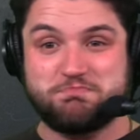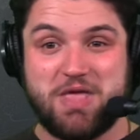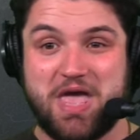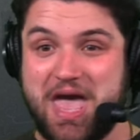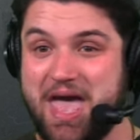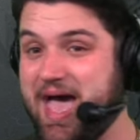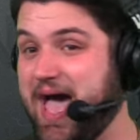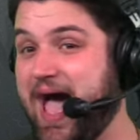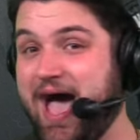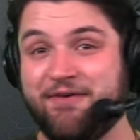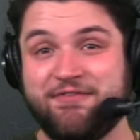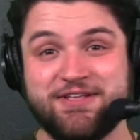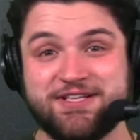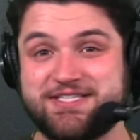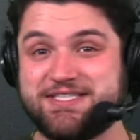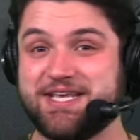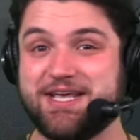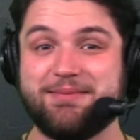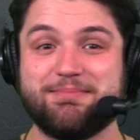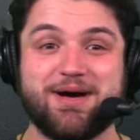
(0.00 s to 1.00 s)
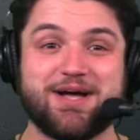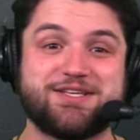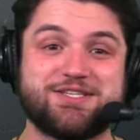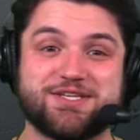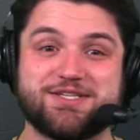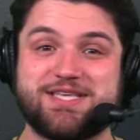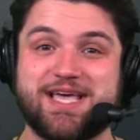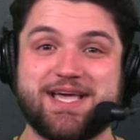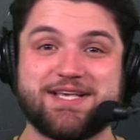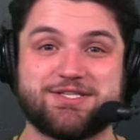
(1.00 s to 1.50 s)
haven't seen much
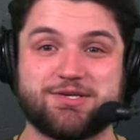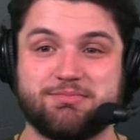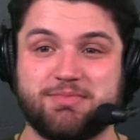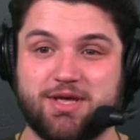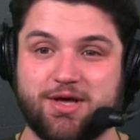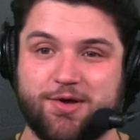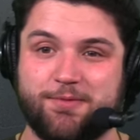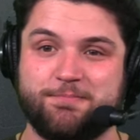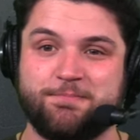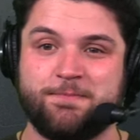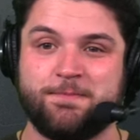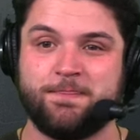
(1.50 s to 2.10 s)
of Taysom Hill.